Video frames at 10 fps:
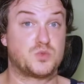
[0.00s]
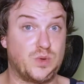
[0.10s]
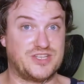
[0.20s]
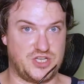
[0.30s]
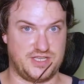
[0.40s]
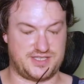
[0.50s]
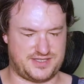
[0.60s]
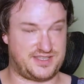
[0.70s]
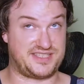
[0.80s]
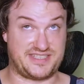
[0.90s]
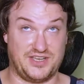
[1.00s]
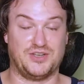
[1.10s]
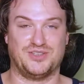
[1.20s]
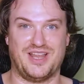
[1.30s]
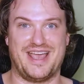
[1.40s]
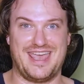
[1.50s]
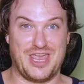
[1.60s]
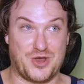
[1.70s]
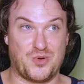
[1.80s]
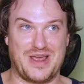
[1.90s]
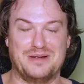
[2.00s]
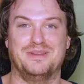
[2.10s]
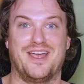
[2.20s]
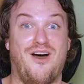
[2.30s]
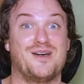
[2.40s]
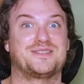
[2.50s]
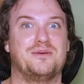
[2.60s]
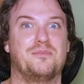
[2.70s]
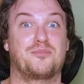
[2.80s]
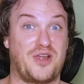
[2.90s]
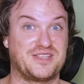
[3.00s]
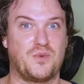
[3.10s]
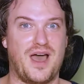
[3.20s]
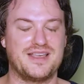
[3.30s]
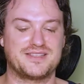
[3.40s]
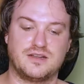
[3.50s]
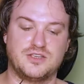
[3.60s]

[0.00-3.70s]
which is still like incredibly awesome price-wise.